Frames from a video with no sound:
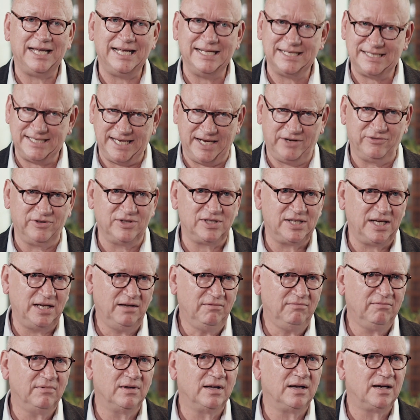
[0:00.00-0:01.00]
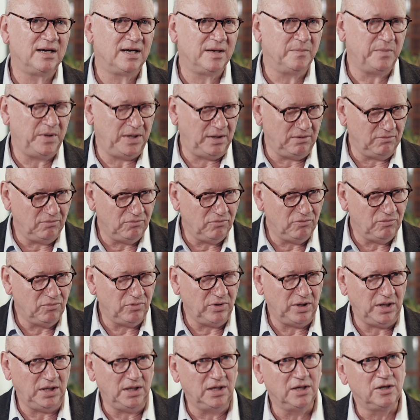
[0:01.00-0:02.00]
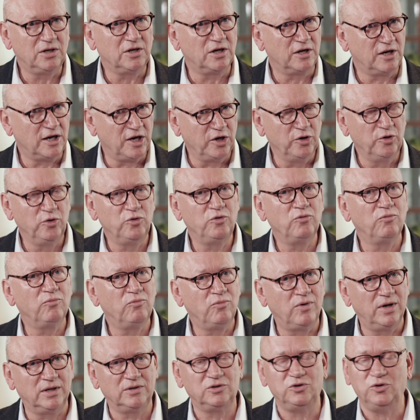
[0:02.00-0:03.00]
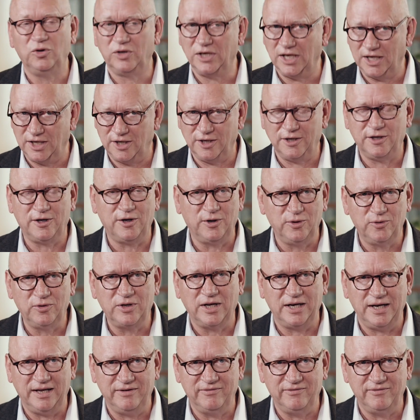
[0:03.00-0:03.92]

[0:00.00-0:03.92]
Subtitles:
integrity. I mean, we conclude what you can conclude on